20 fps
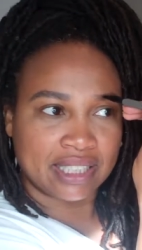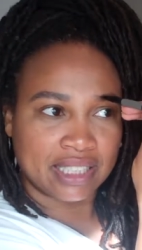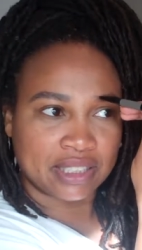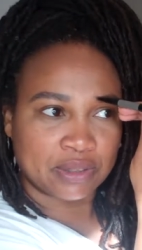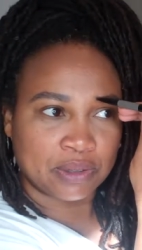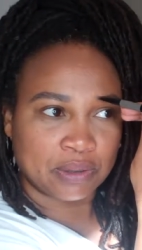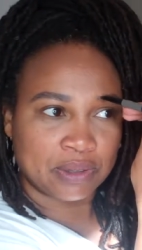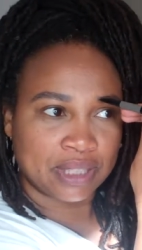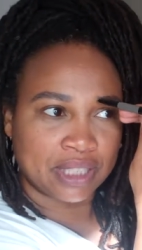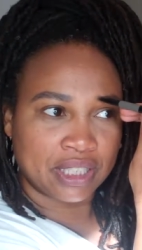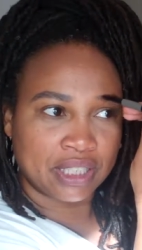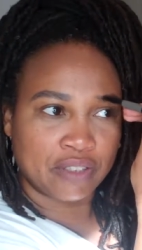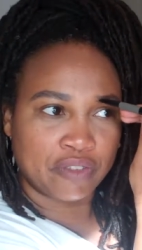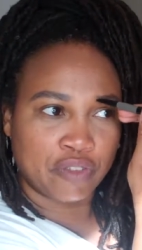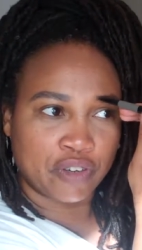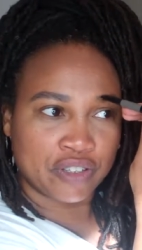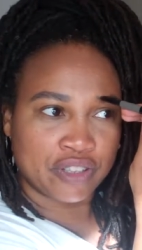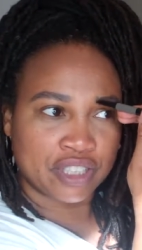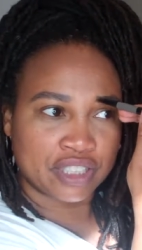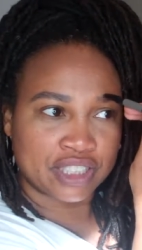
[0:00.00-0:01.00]
That's what we did the
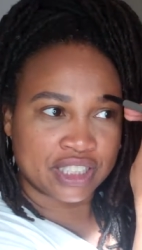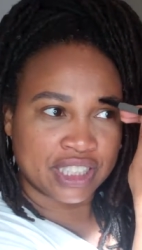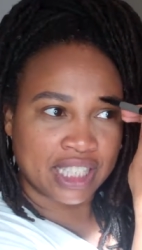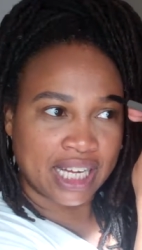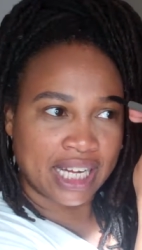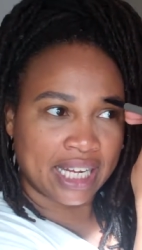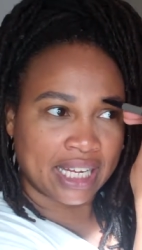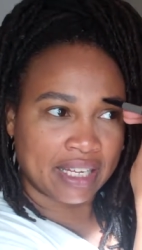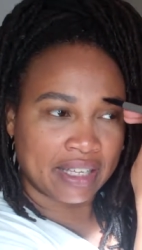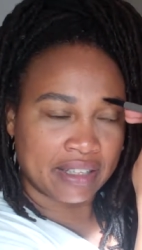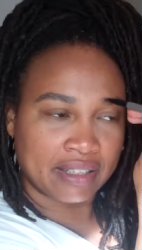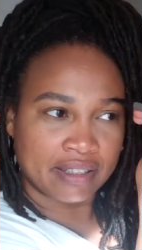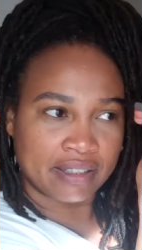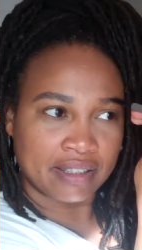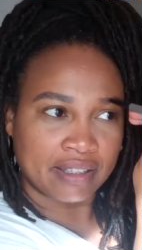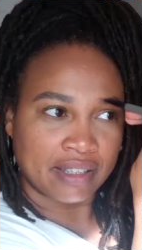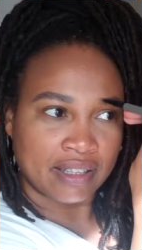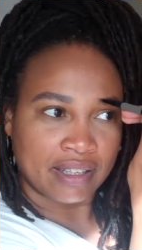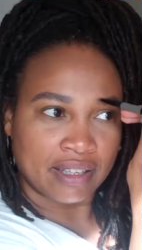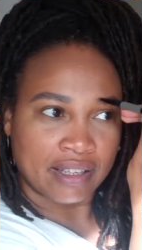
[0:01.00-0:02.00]
4th of July,
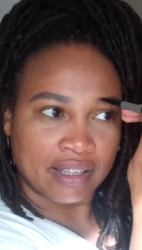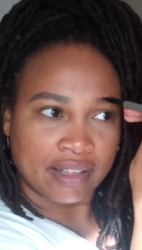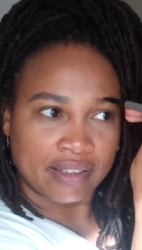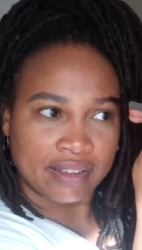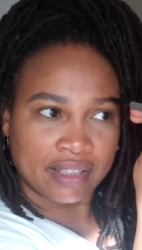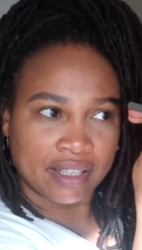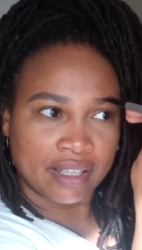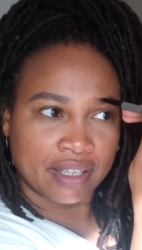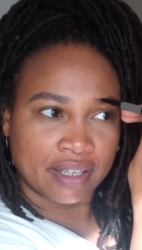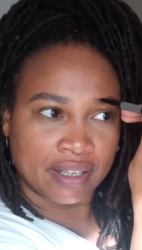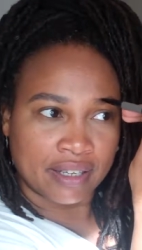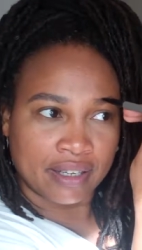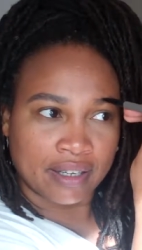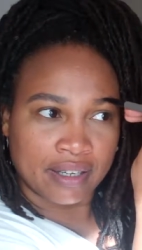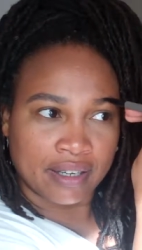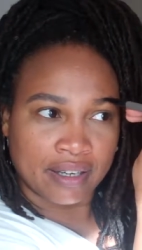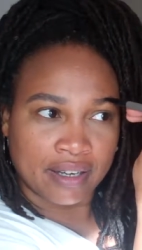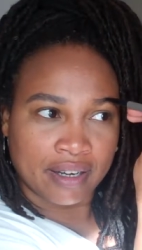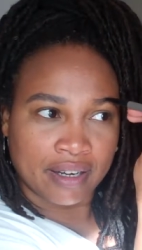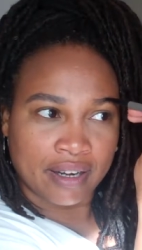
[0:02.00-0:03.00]

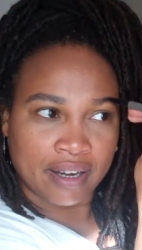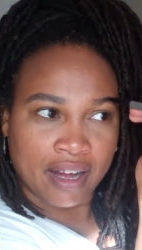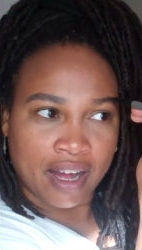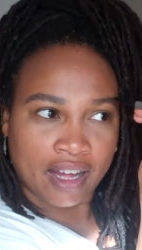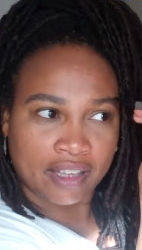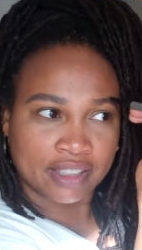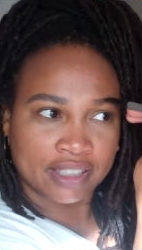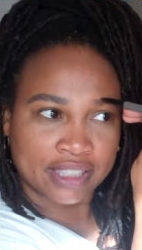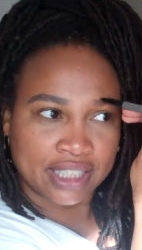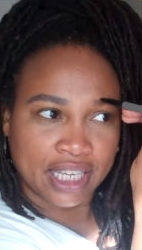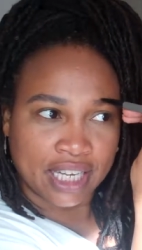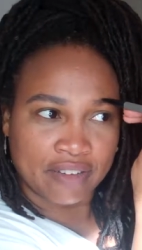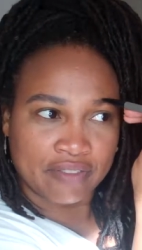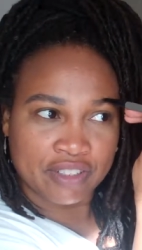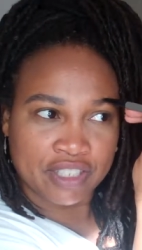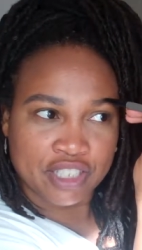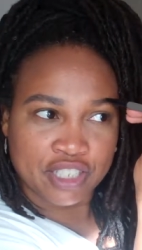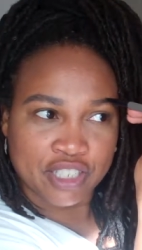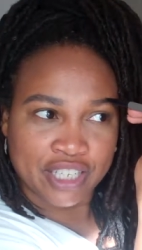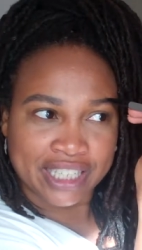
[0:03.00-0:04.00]
the holiday of
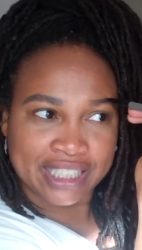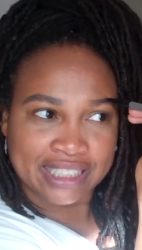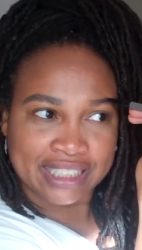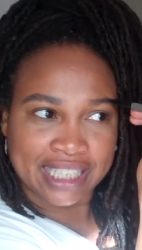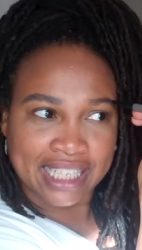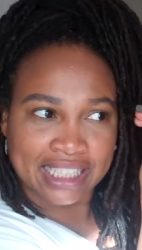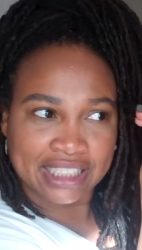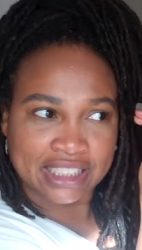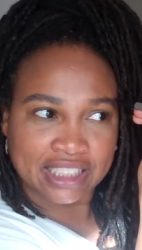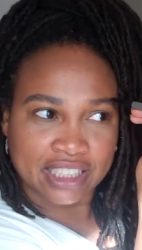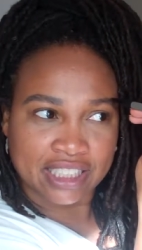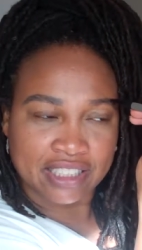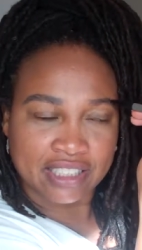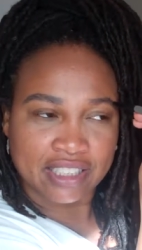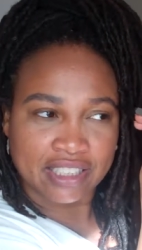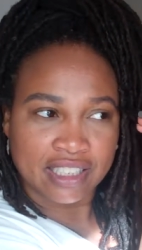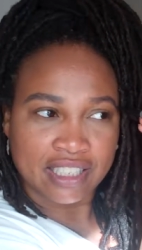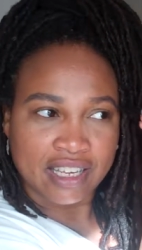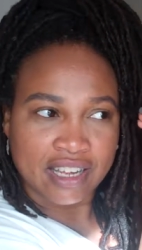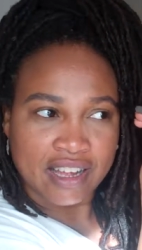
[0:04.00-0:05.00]
this great nation.